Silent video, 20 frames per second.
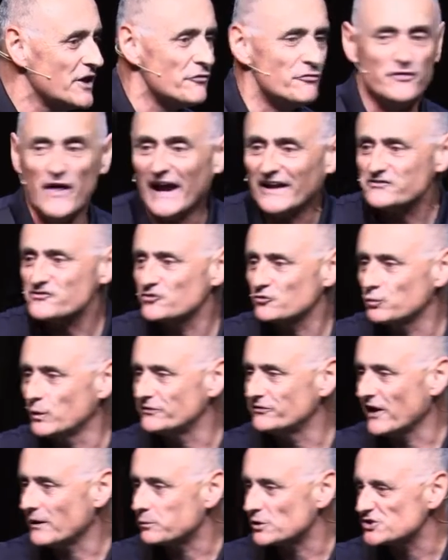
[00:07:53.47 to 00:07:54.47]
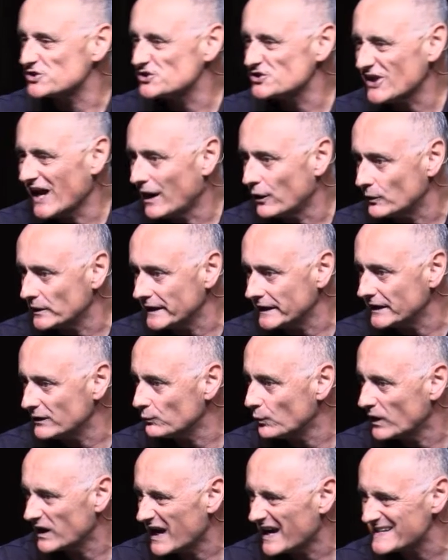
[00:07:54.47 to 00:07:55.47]
That's what they were shouting
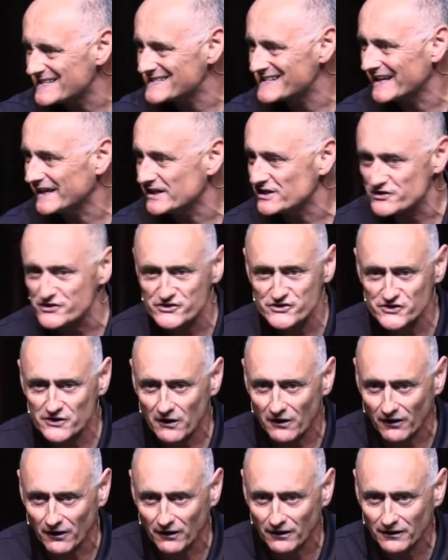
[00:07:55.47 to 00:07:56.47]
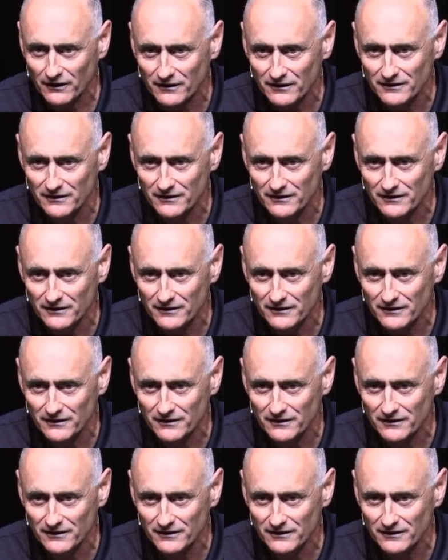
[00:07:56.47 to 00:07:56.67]
and what Isaiah saw.